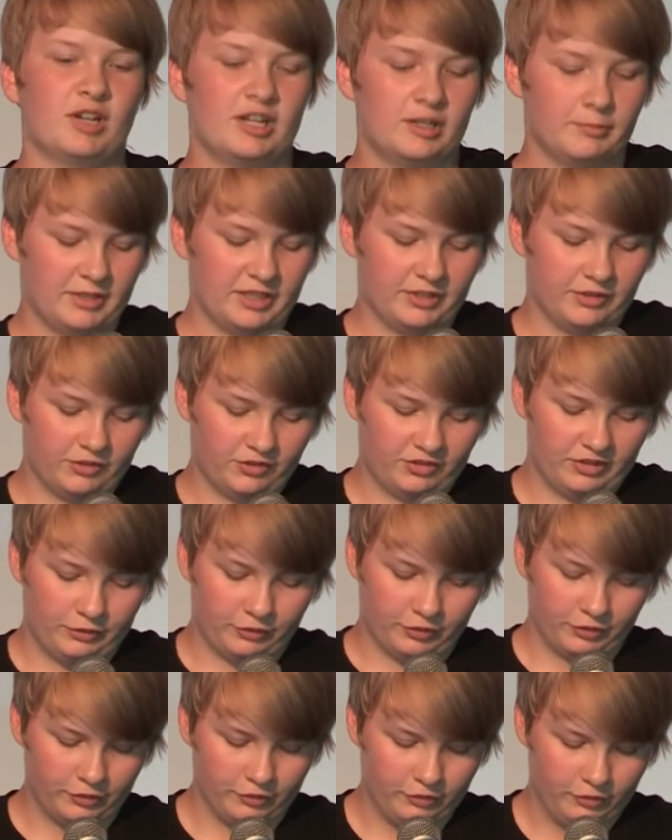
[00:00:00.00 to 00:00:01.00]
Rain Man to
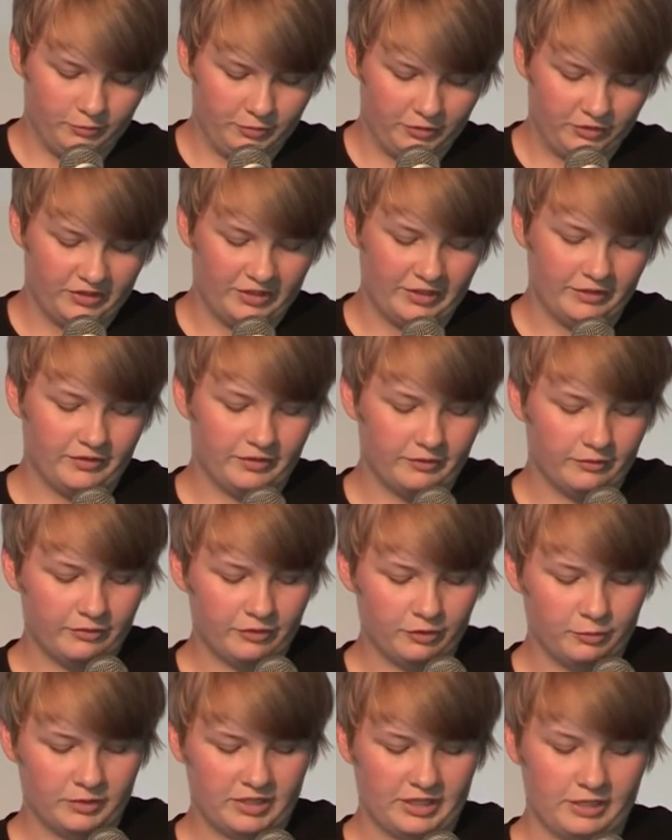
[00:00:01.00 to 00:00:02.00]
Sheldon Cooper, TV and
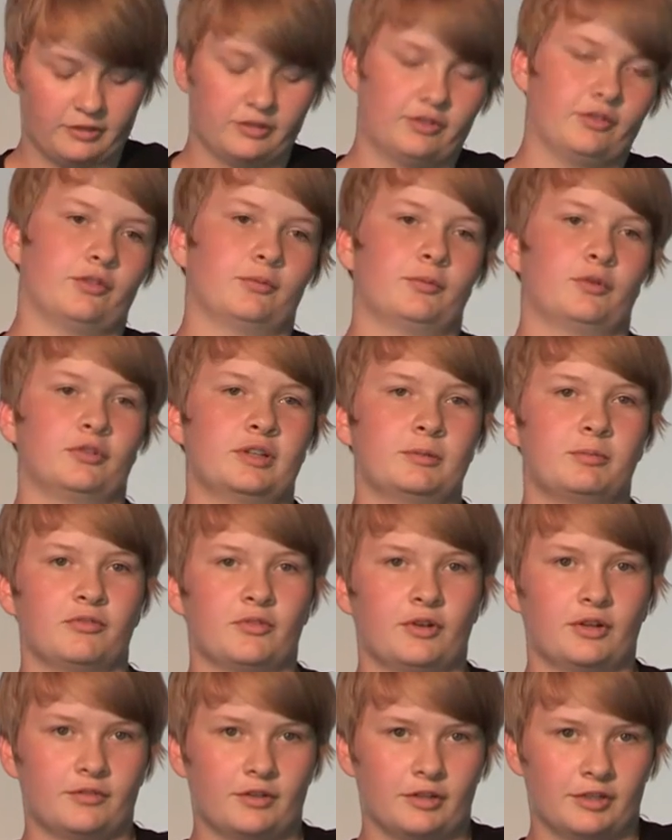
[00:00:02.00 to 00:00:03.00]
film characters only
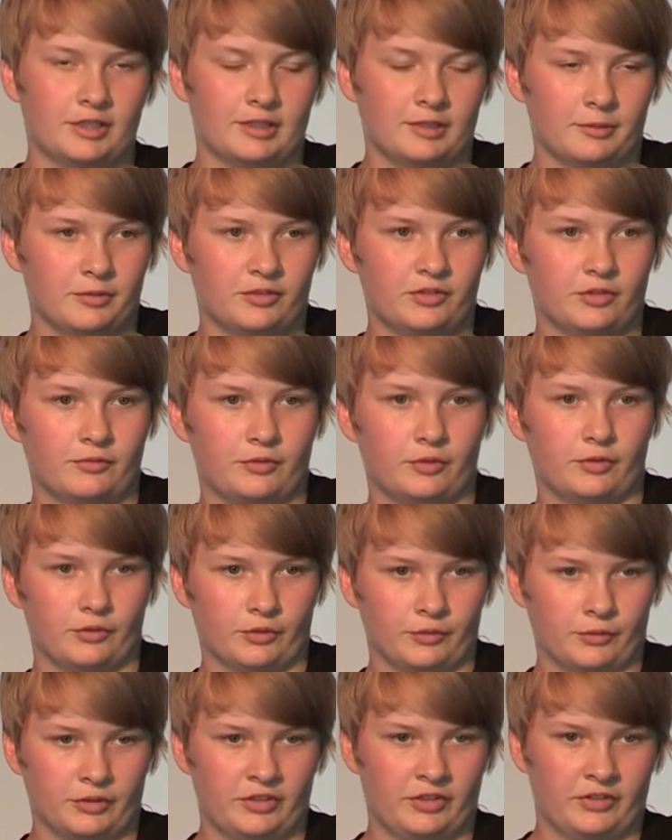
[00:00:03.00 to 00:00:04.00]
provide very limited views
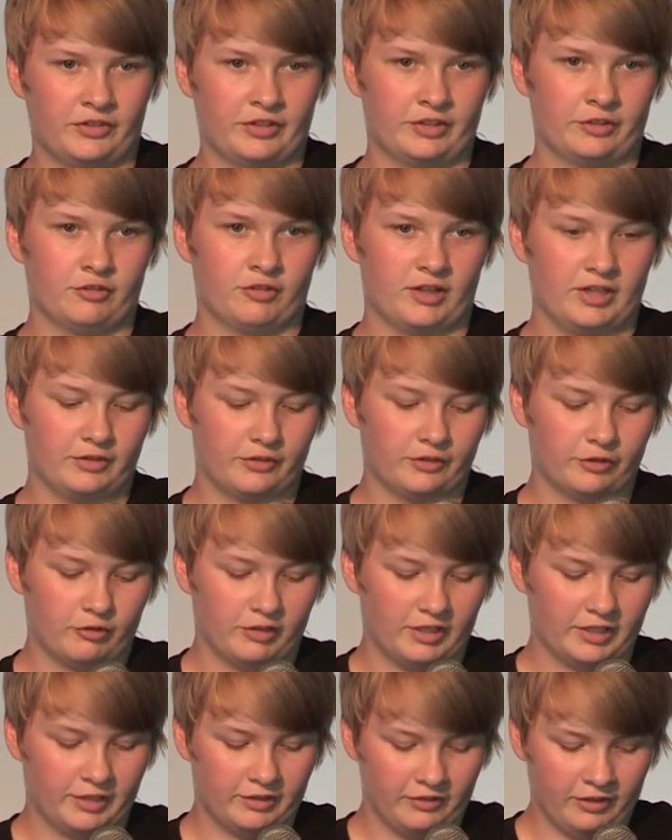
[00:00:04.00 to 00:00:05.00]
of autistic traits,
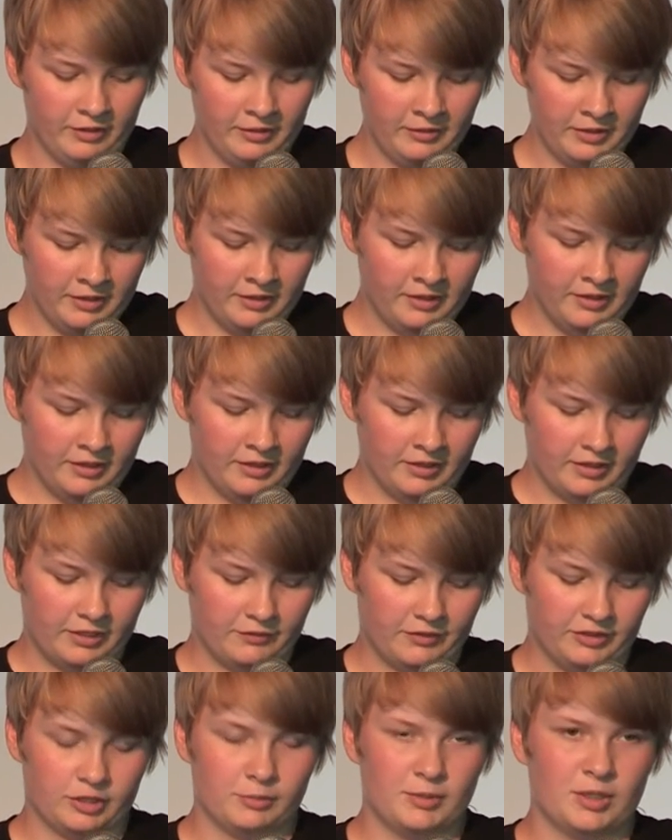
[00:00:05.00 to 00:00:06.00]

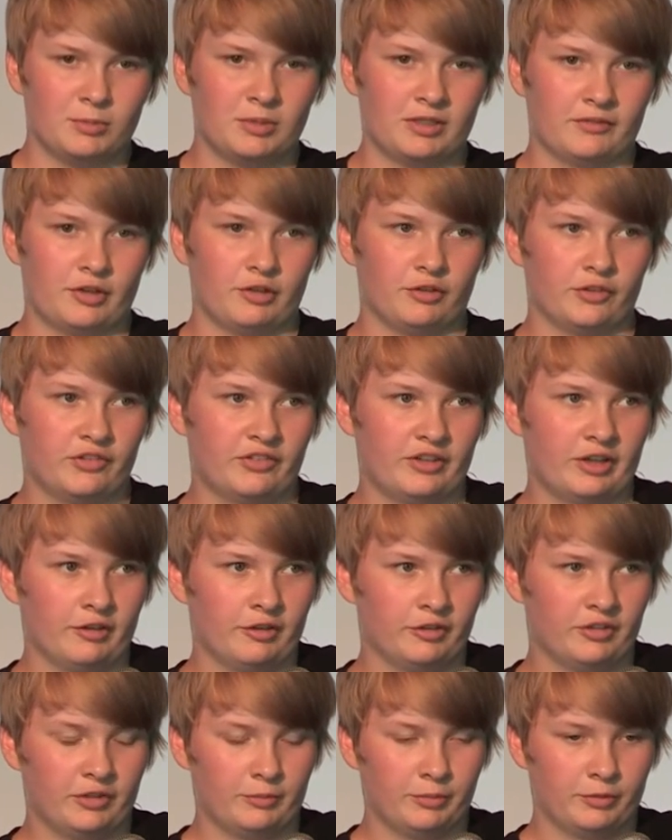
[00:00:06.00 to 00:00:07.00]
giving the public very
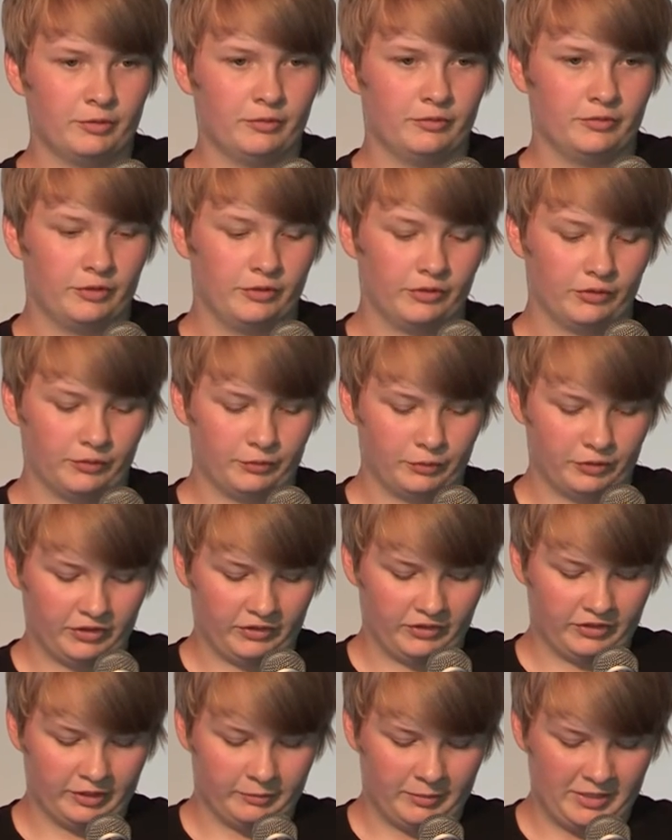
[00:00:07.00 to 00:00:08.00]
stereotypical views of
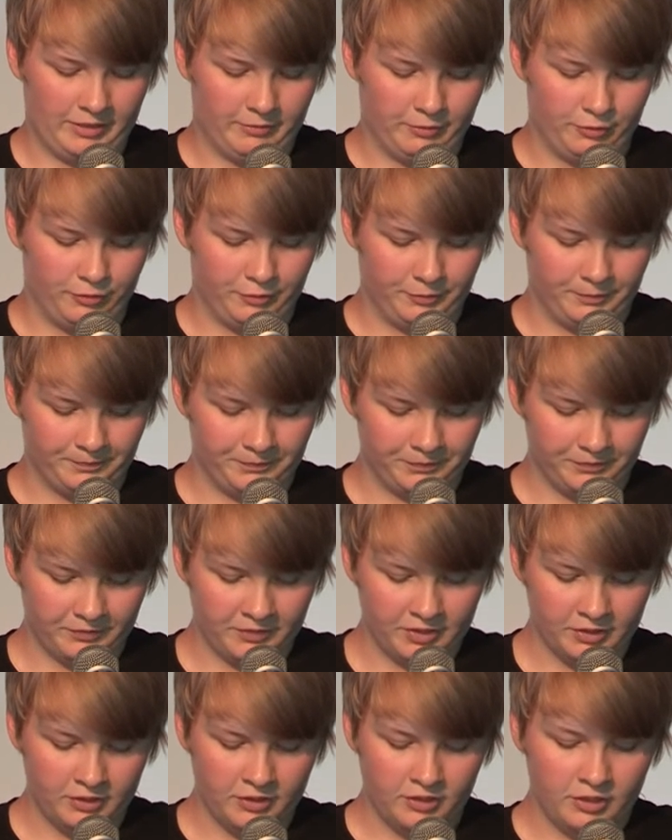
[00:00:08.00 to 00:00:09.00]
autistic people.
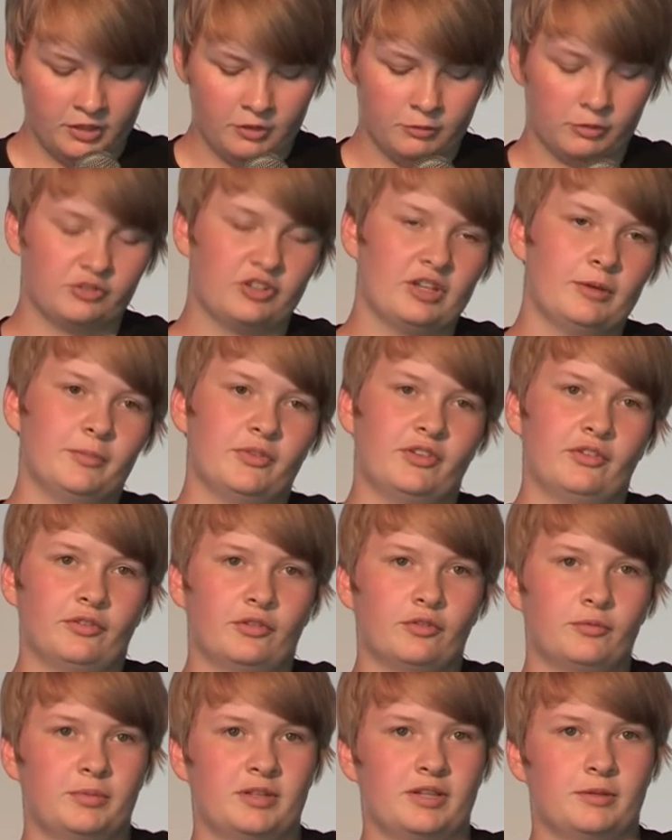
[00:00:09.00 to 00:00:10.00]
While
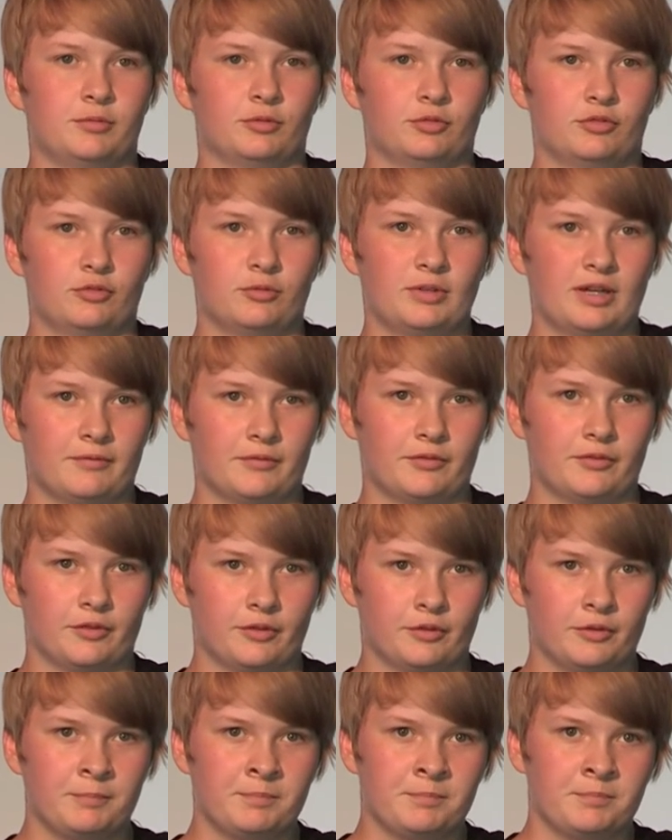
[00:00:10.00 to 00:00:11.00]
10% of people do have
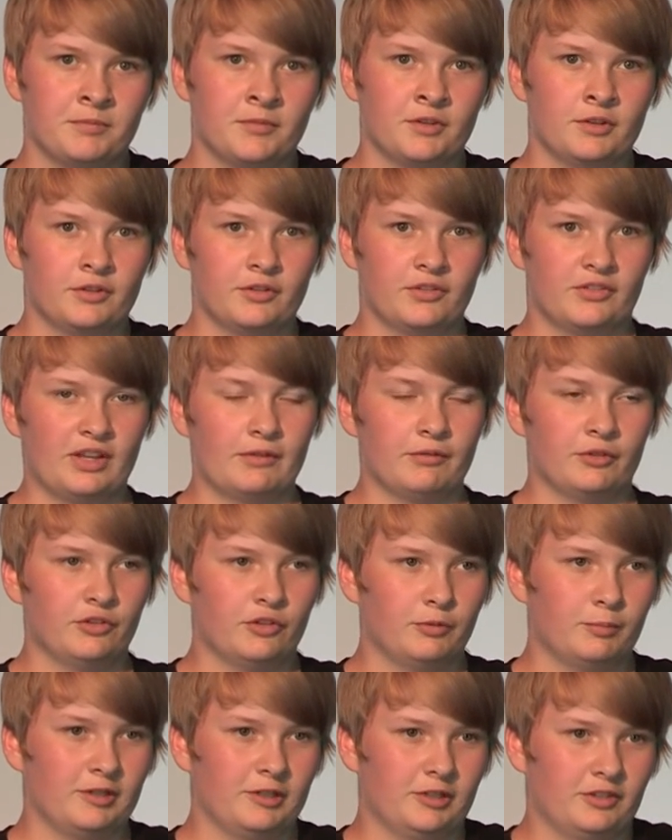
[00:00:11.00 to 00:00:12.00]
the
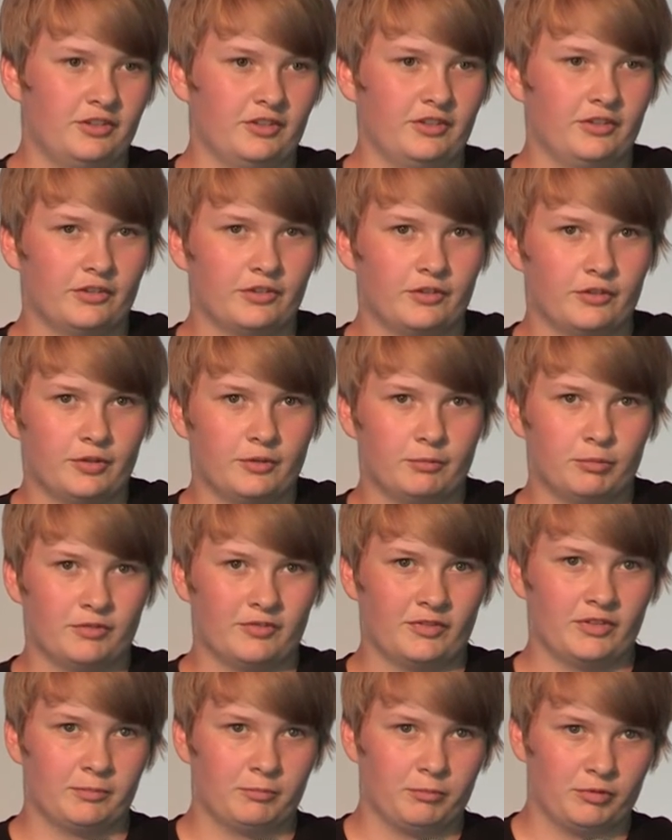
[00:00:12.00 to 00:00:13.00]
savant abilities that
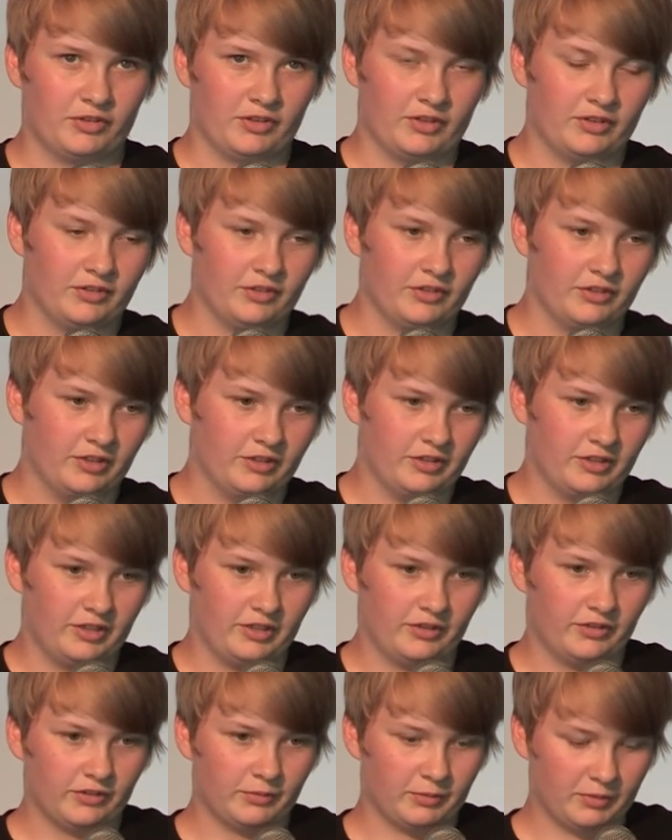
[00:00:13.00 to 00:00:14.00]
are presented in
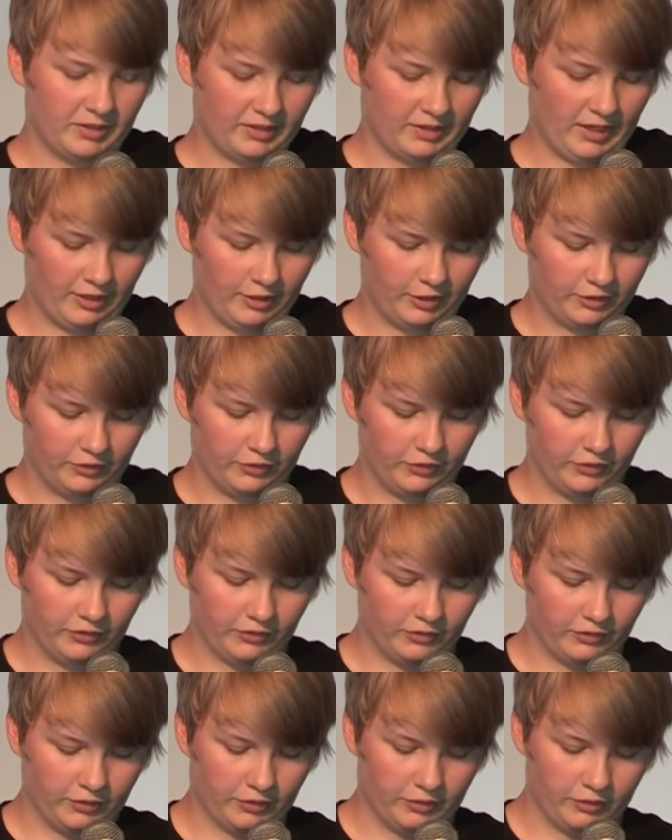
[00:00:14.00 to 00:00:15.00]
these
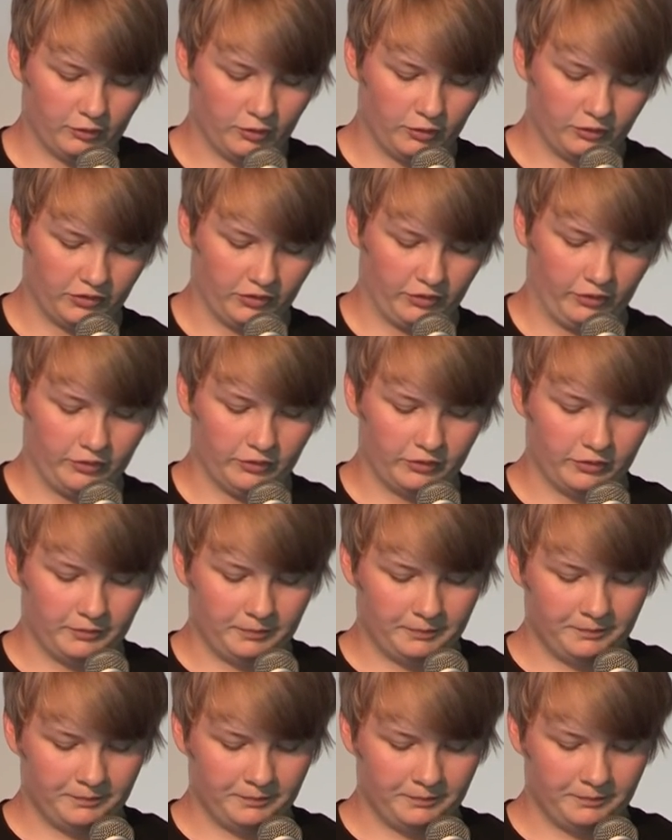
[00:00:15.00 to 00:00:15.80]
characters, a lot don't.